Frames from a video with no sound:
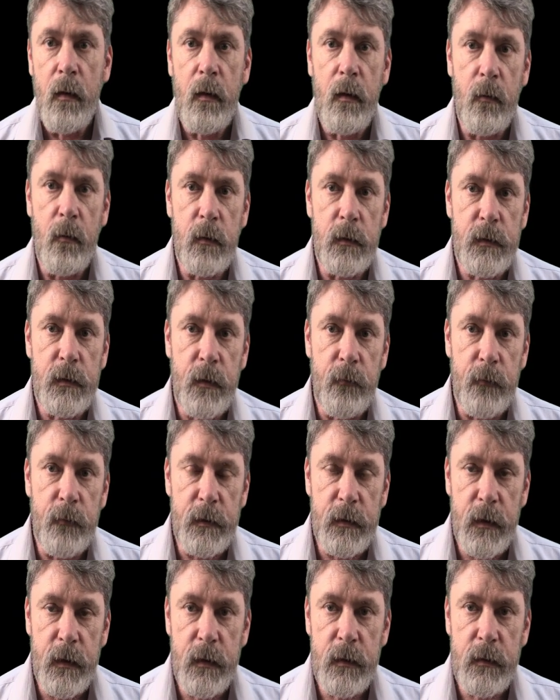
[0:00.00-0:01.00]
The ones that
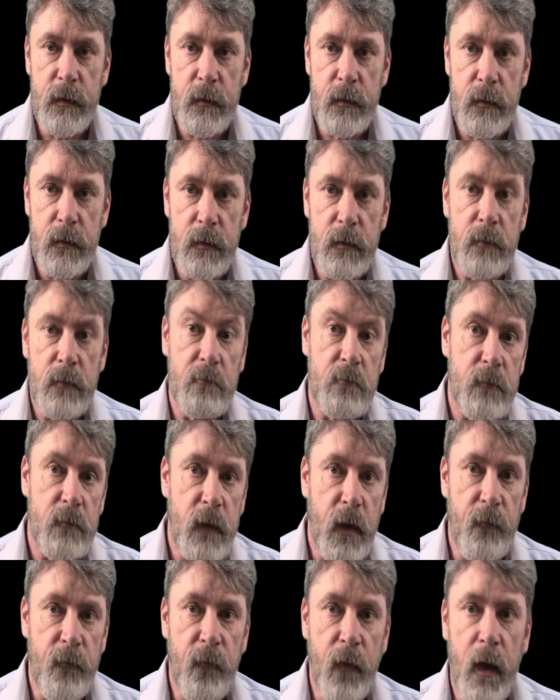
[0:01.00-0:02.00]
resist
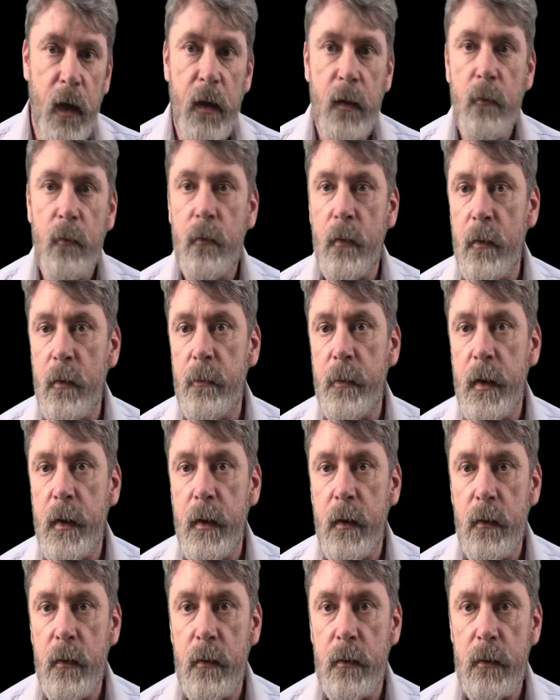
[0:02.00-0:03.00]
and fight will be
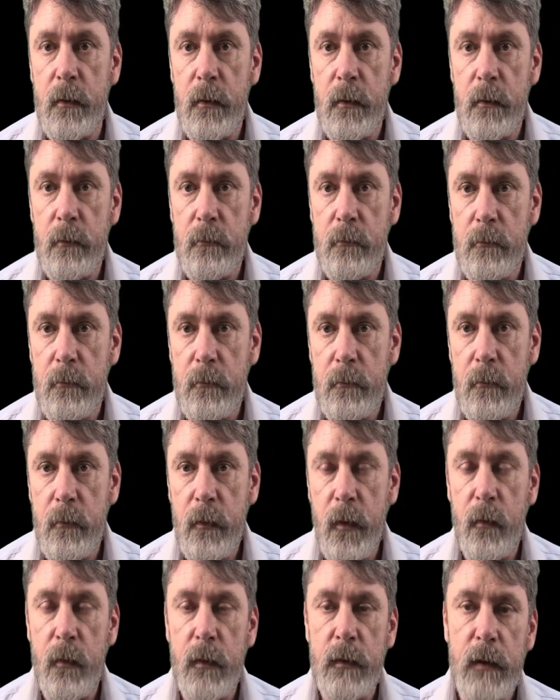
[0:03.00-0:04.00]
killed.
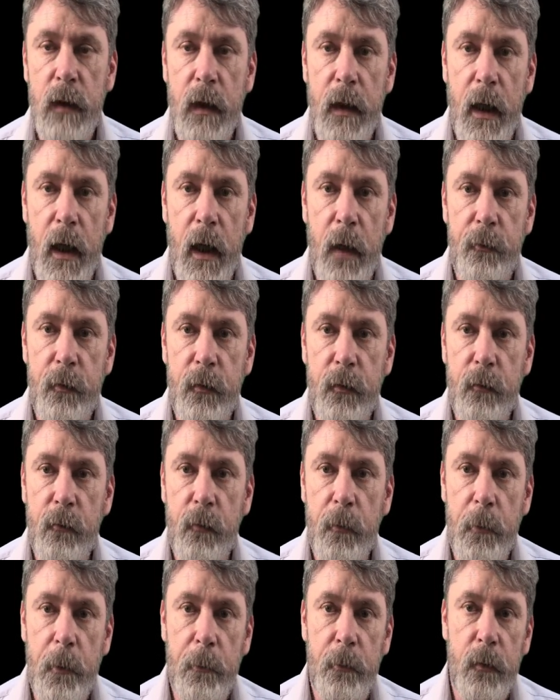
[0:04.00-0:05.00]
The ones they capture
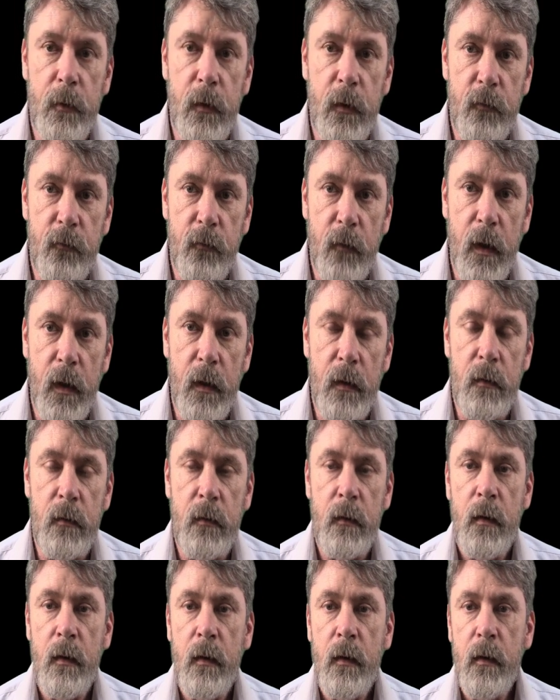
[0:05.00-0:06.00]
will be put on trial
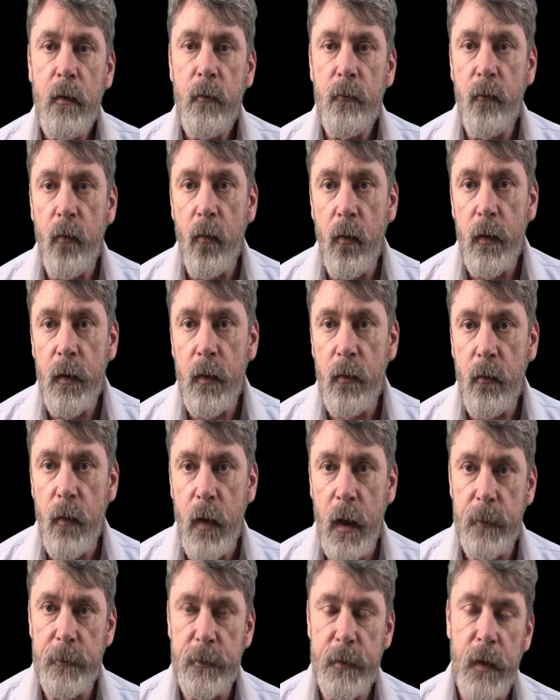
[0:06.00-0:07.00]
for the
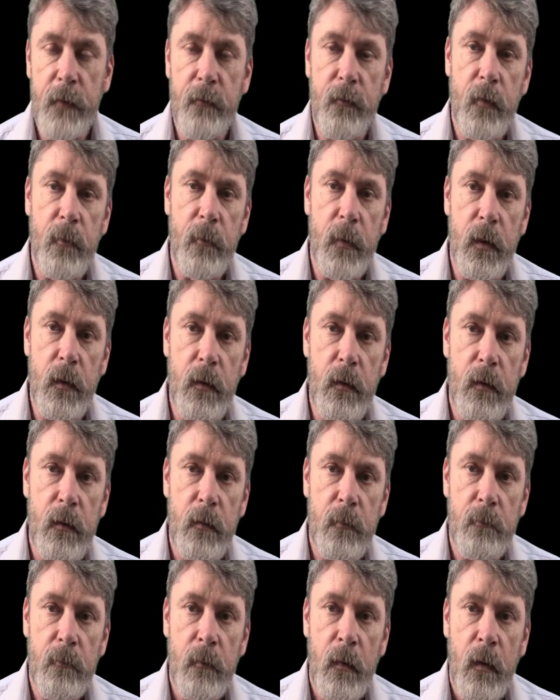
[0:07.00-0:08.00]
crimes they've committed.
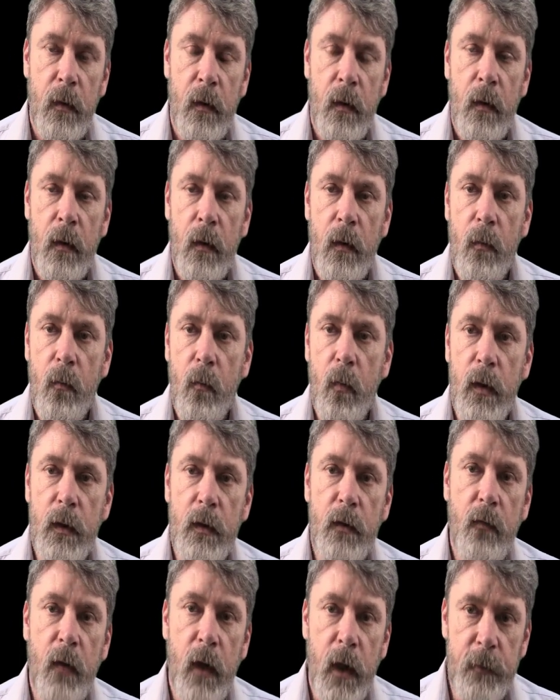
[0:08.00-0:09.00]

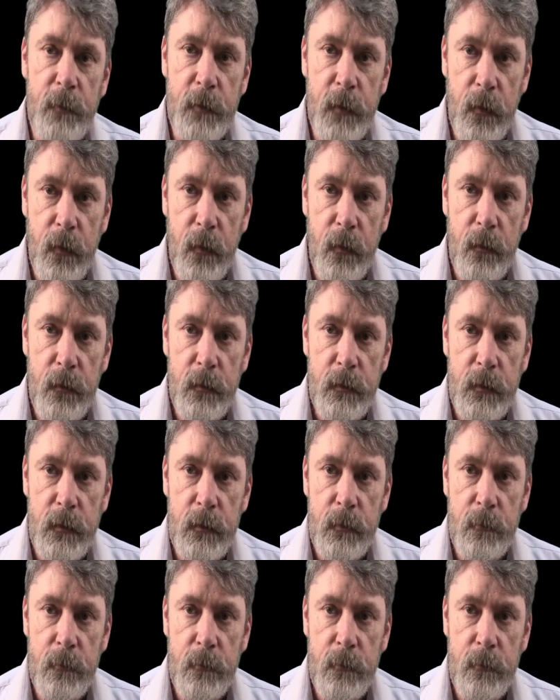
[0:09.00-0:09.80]
What crimes are those?